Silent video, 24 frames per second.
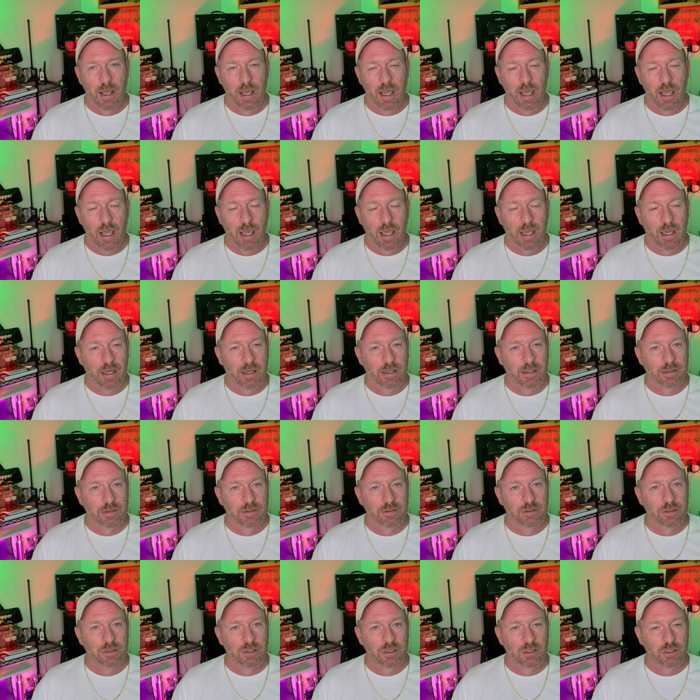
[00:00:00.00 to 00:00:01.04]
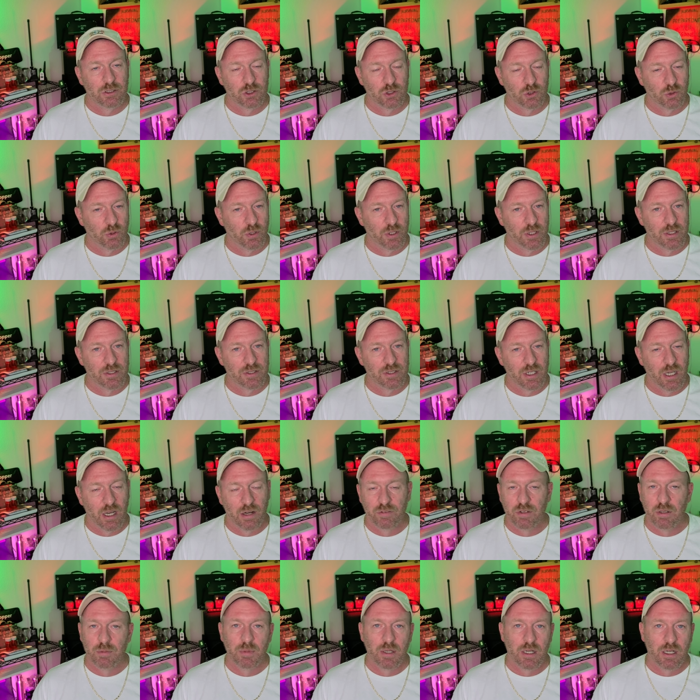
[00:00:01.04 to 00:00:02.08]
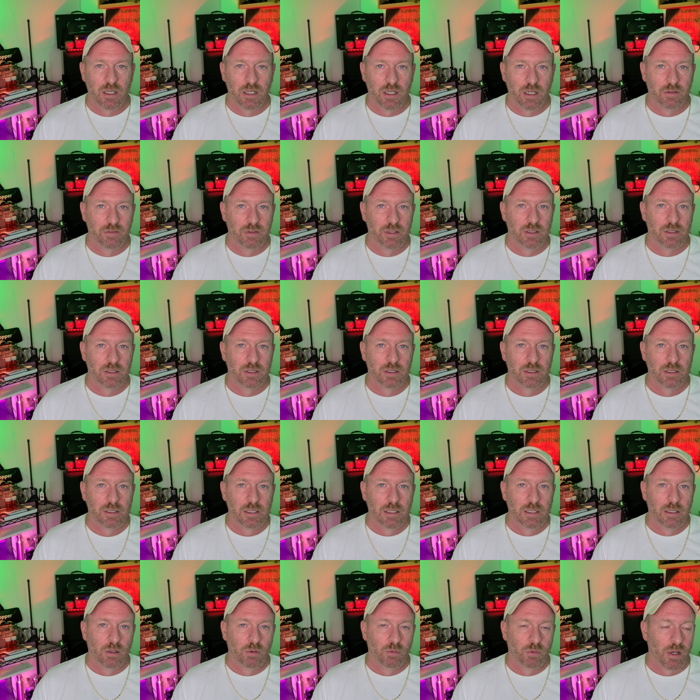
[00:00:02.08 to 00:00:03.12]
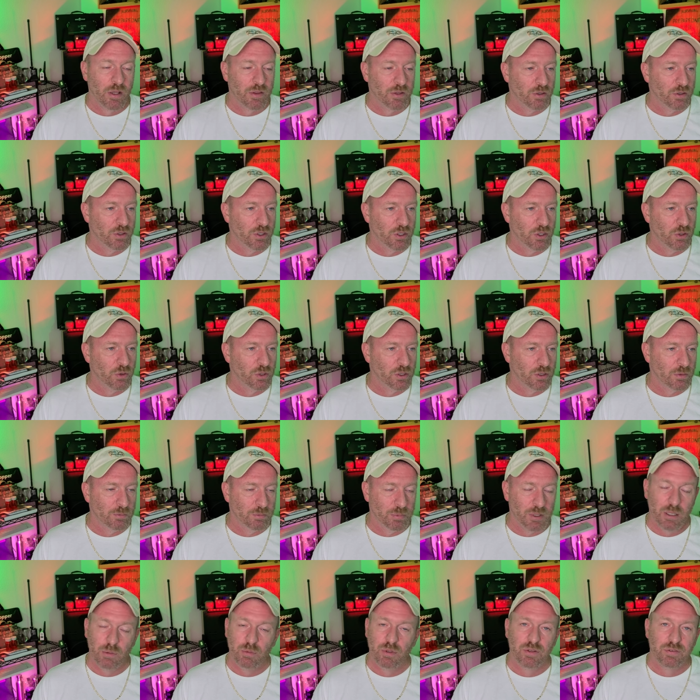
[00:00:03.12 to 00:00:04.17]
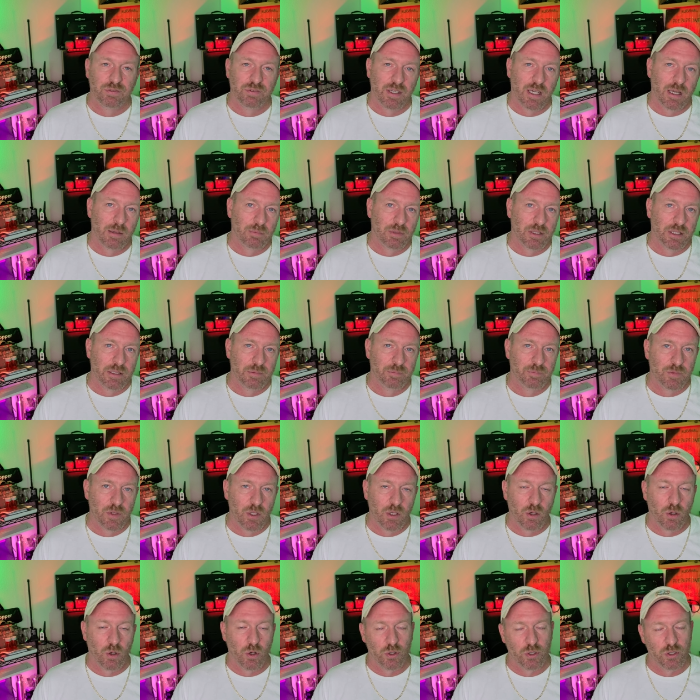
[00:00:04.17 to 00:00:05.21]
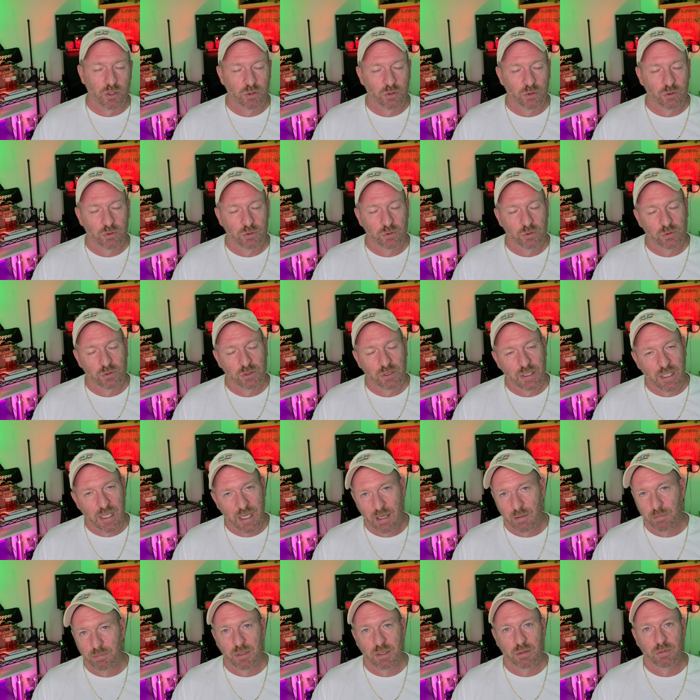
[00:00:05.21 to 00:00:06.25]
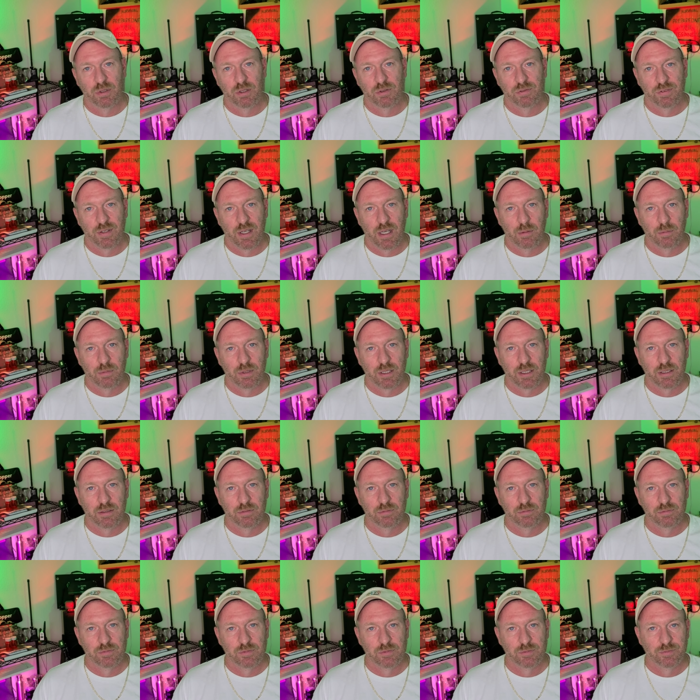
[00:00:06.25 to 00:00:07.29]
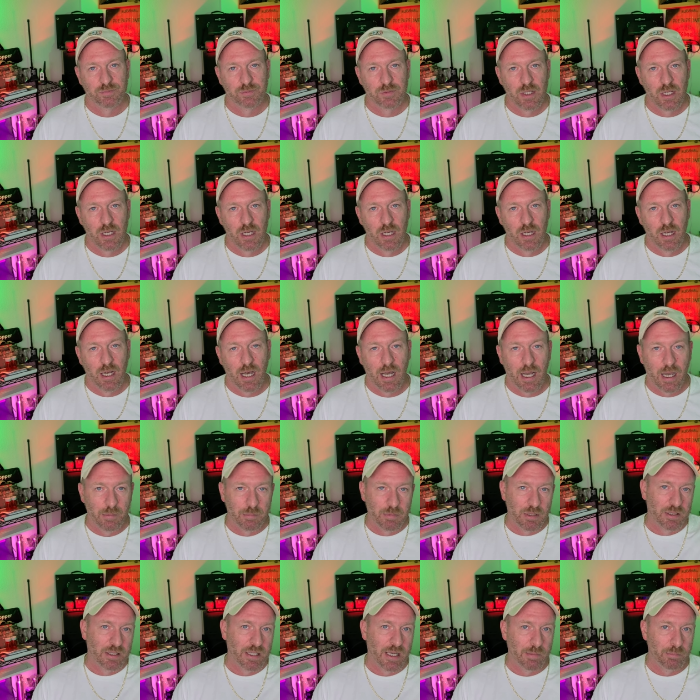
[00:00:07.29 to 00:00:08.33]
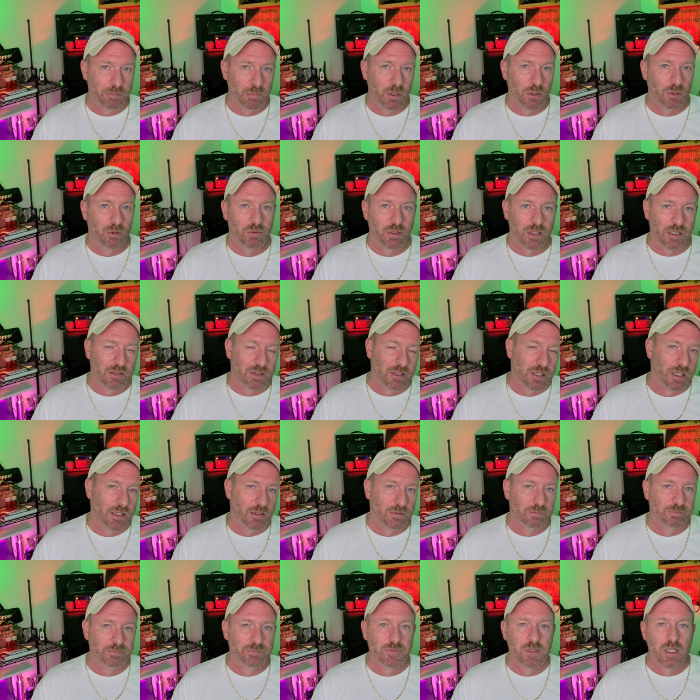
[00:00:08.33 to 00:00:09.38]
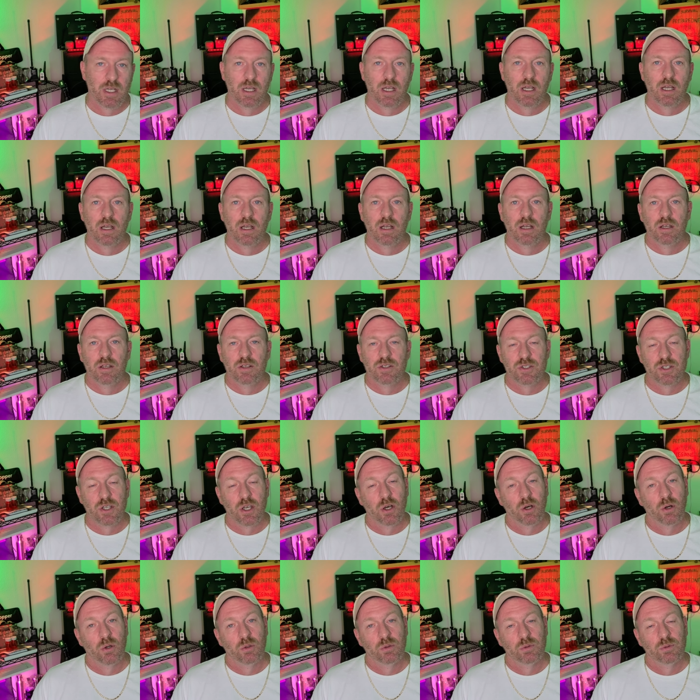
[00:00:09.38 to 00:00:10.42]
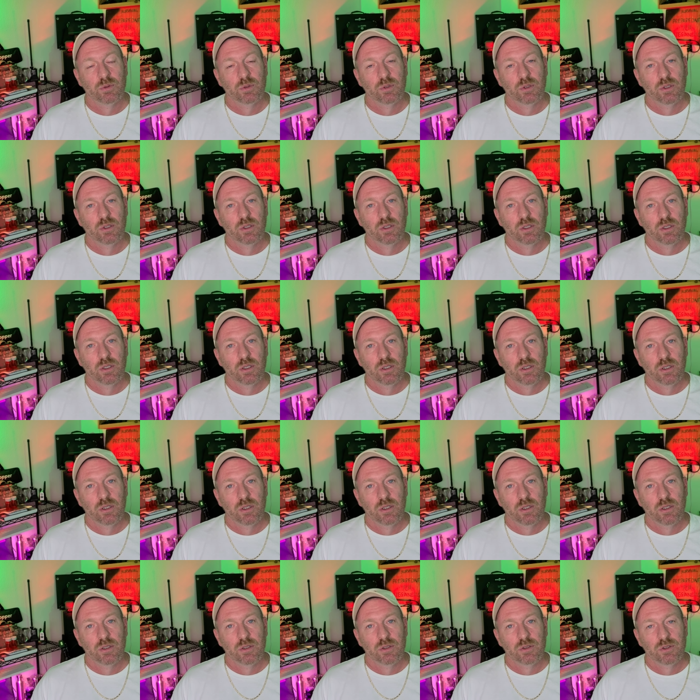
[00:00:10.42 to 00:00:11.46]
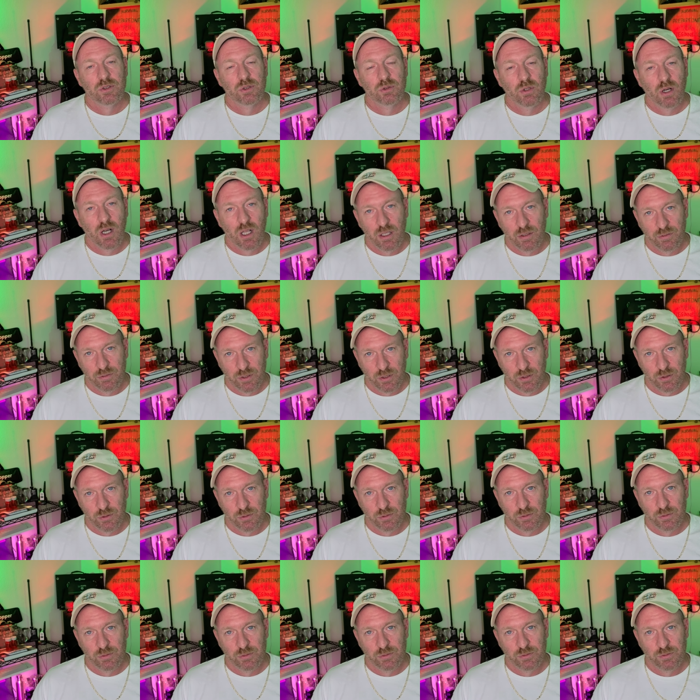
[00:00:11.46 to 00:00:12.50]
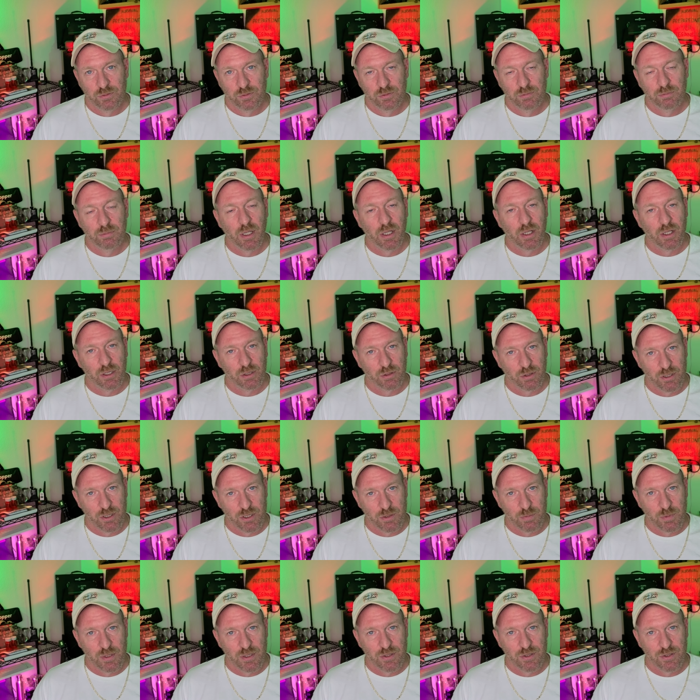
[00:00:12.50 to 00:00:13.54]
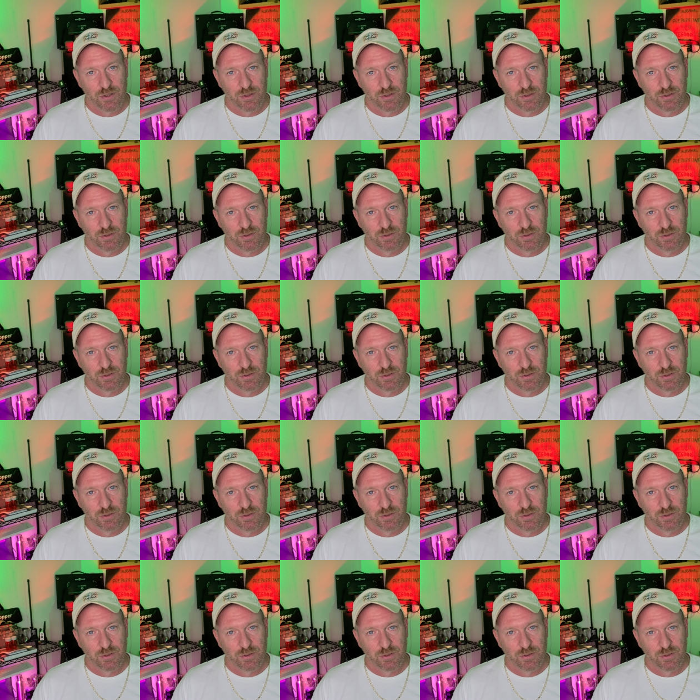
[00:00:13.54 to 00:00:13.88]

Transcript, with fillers: and enjoys every minute of it, whether you can be with family or you can't be with family. I'm in that boat right there. So, to all of you, Merry Christmas.